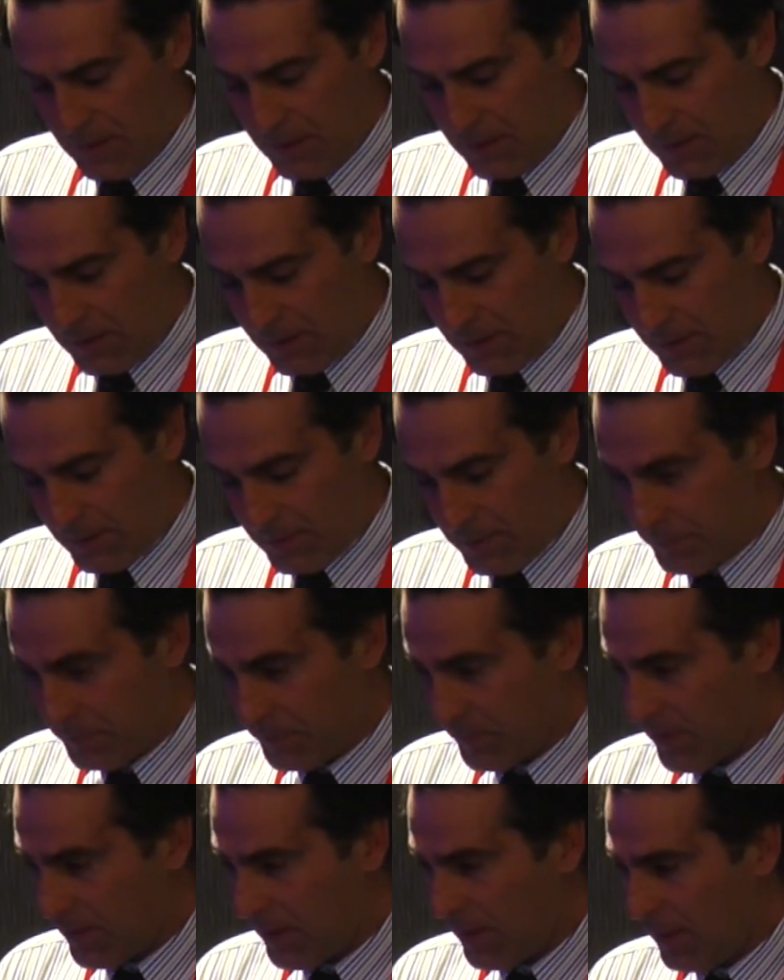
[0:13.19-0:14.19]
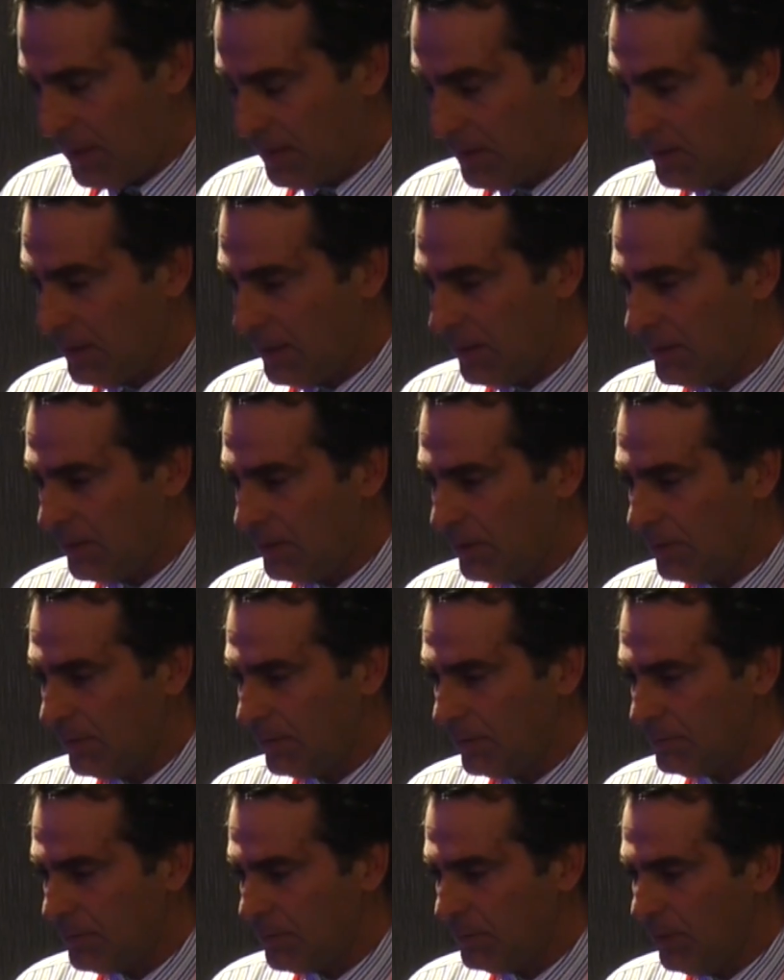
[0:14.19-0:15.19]
and a
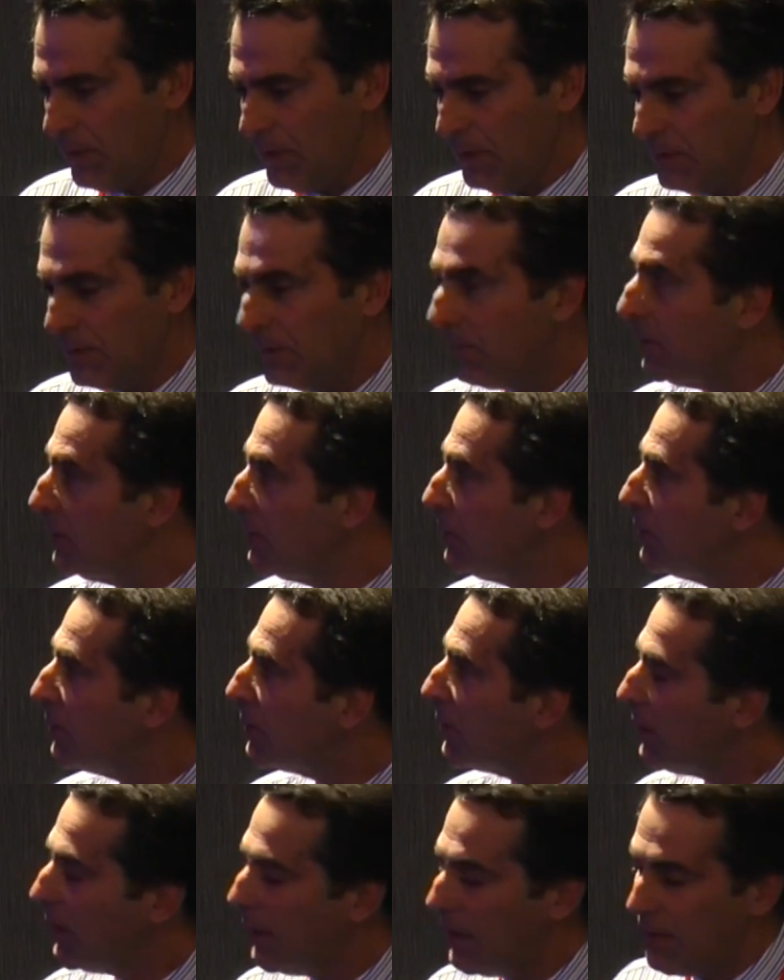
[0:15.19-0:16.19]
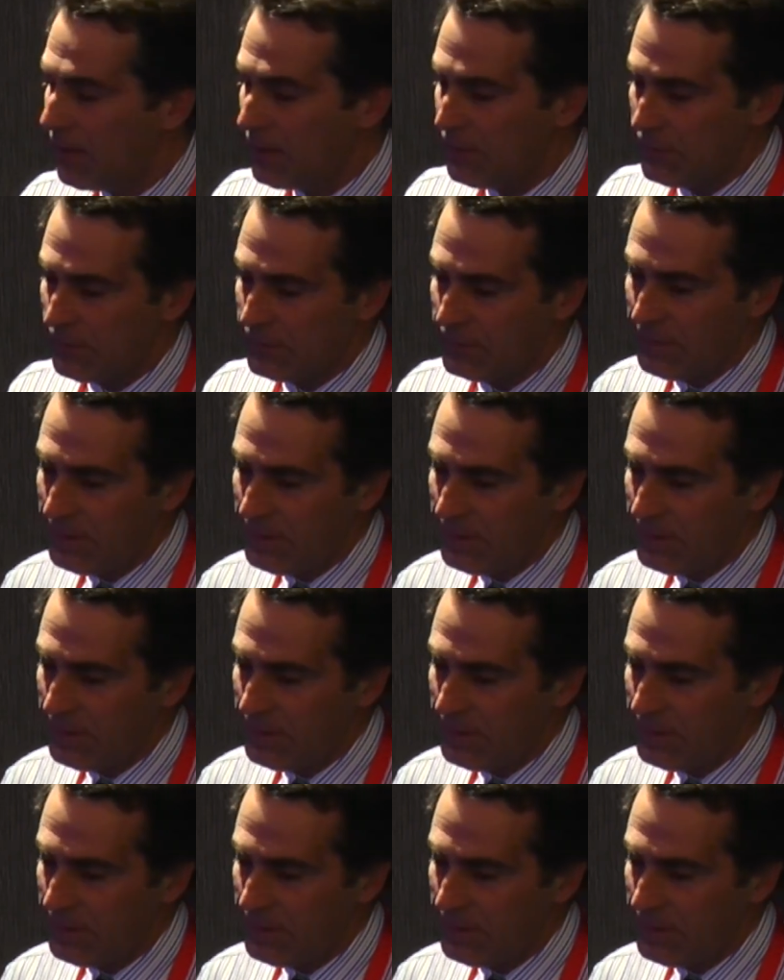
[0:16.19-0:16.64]
relatively new class of